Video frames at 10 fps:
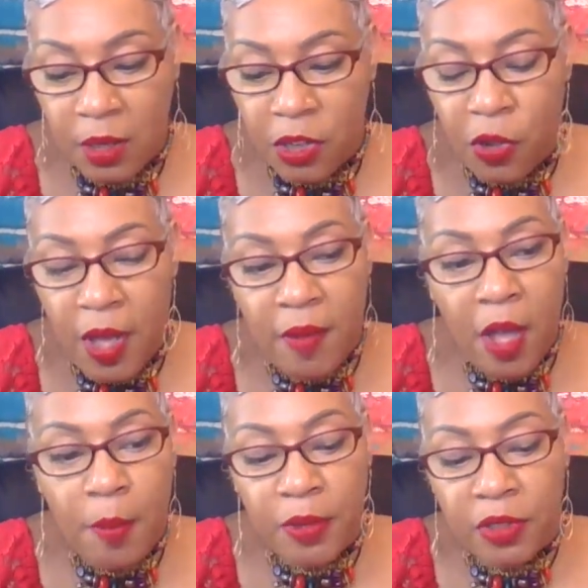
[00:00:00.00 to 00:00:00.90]
you have
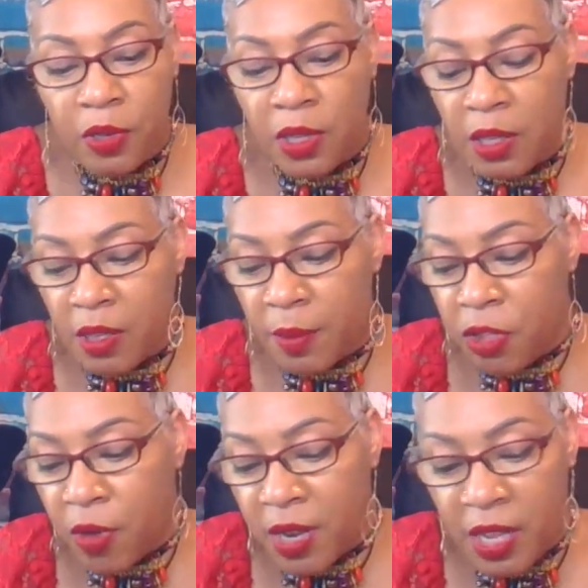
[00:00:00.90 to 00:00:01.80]
opportunities. Let me
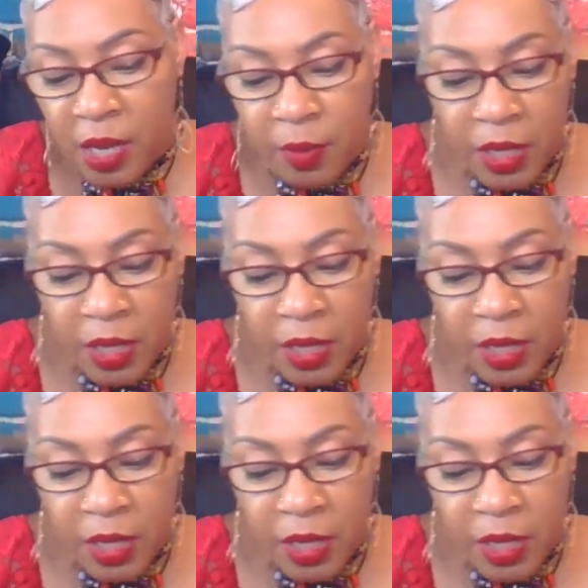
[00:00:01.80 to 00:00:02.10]
try to get them